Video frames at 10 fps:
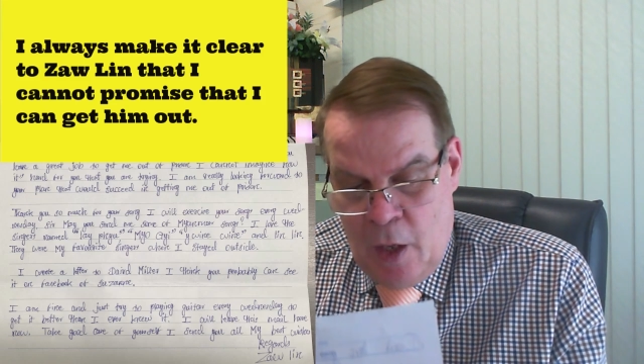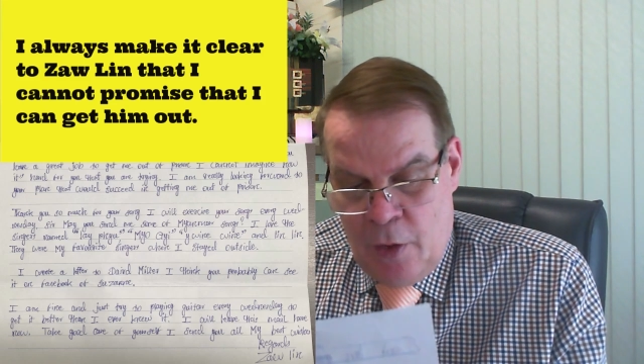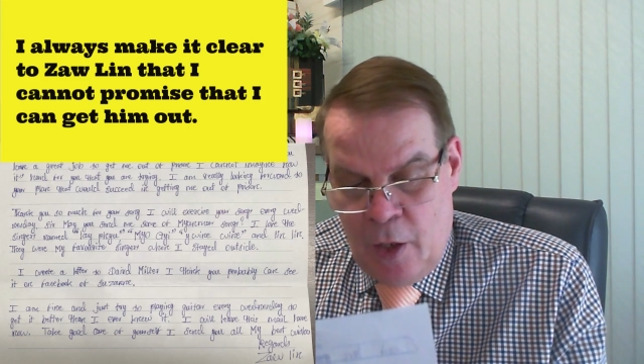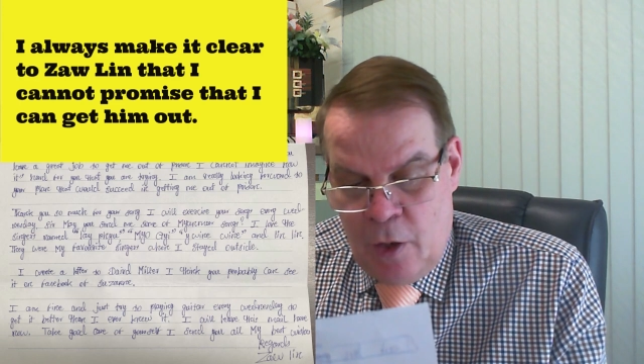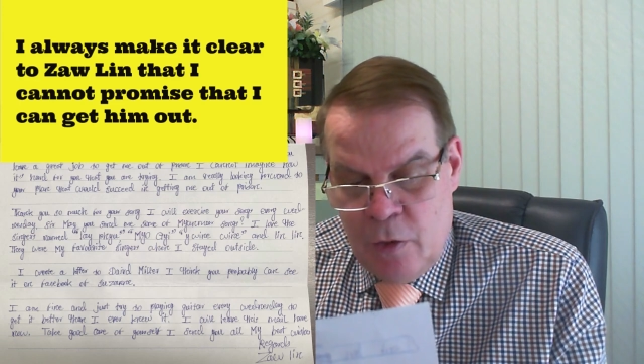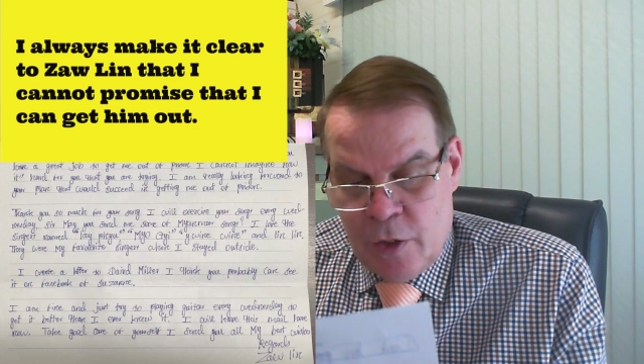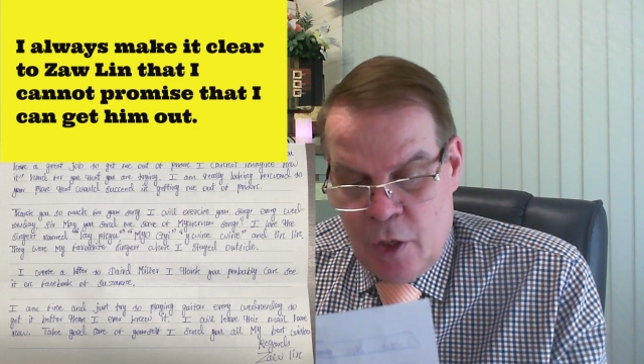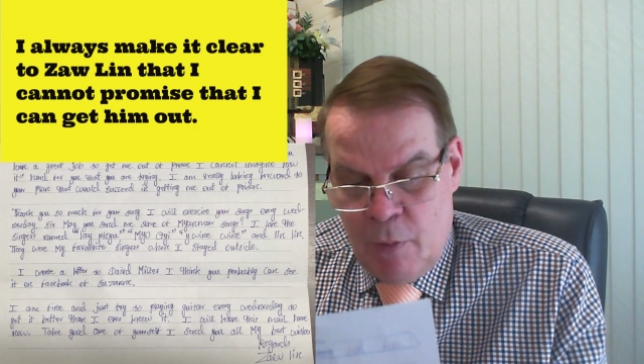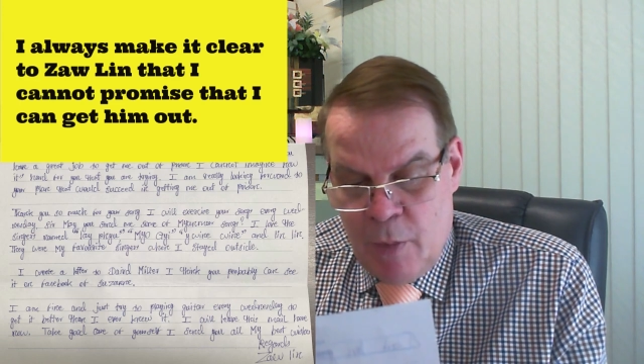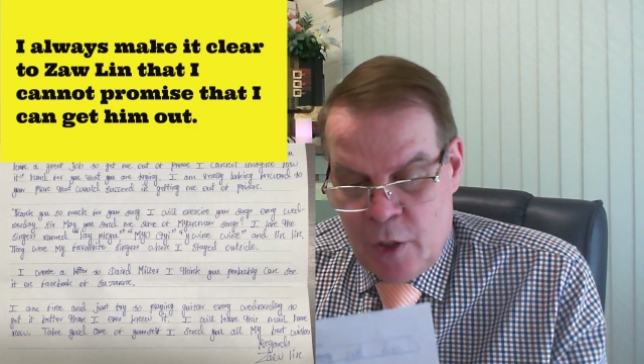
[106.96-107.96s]
Thank you
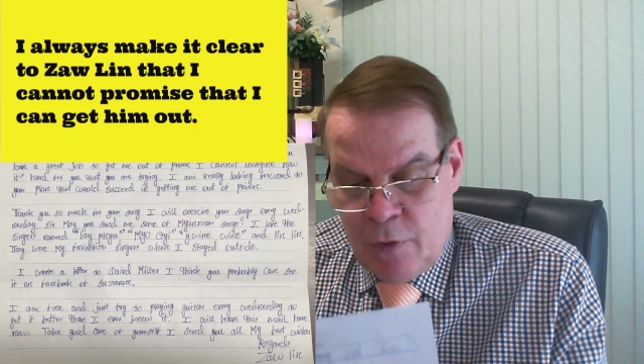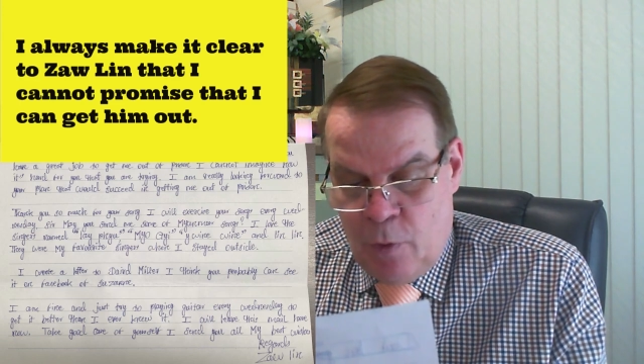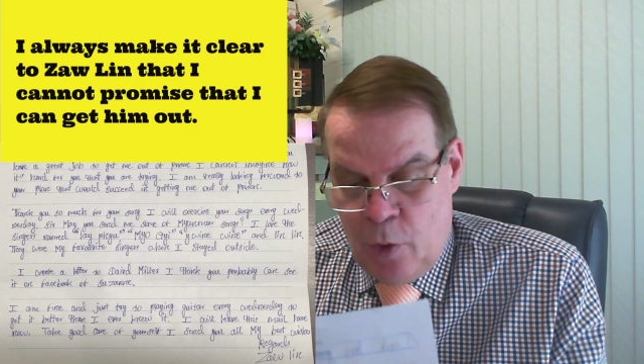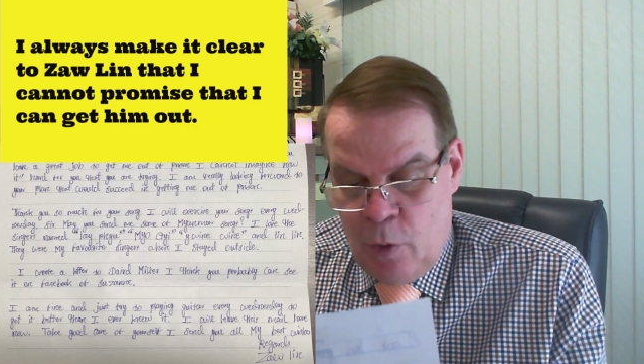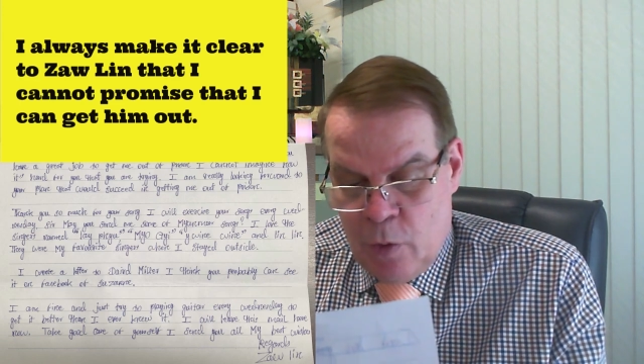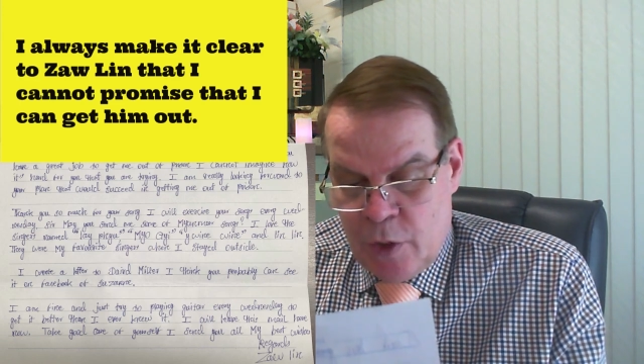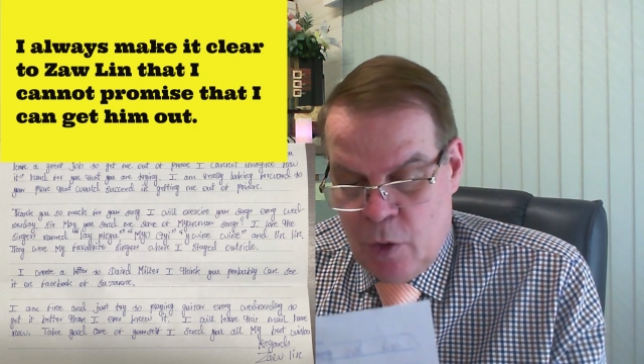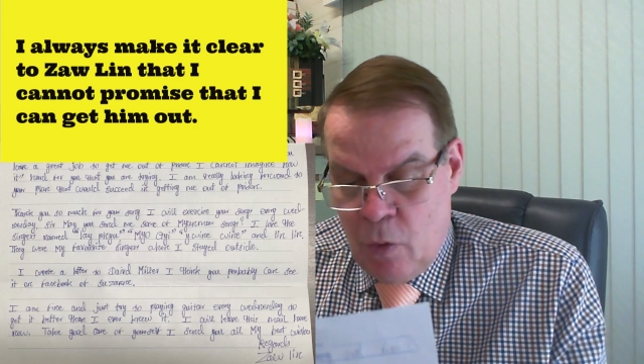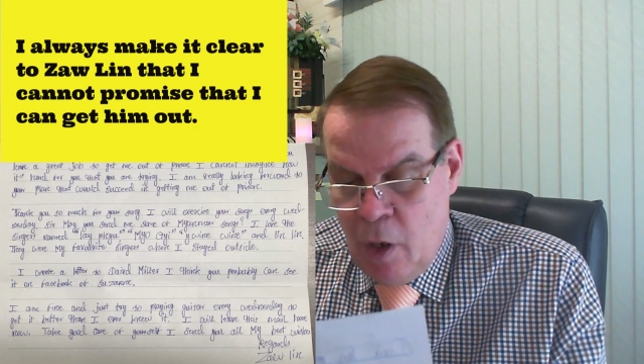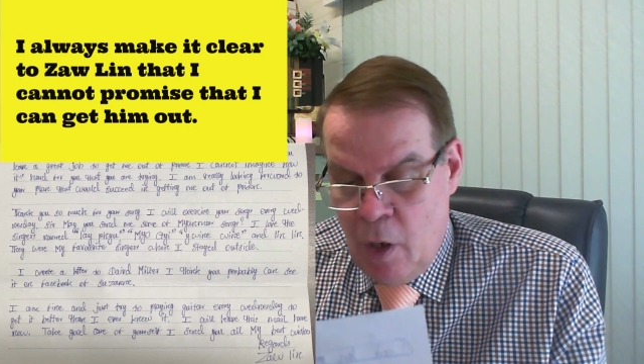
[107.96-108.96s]
so much for your
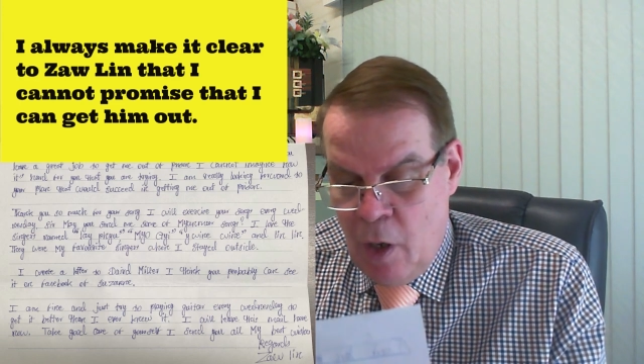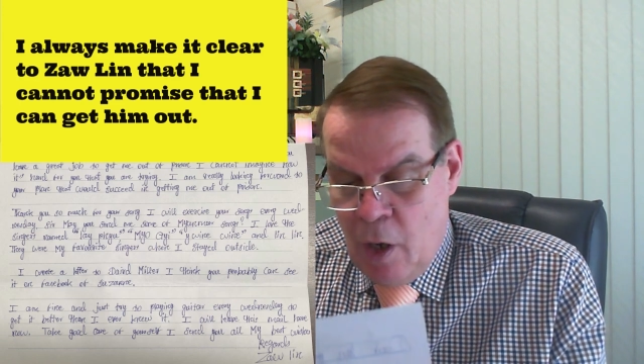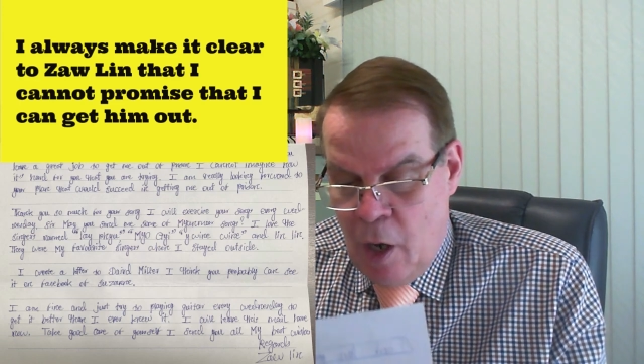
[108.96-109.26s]
song.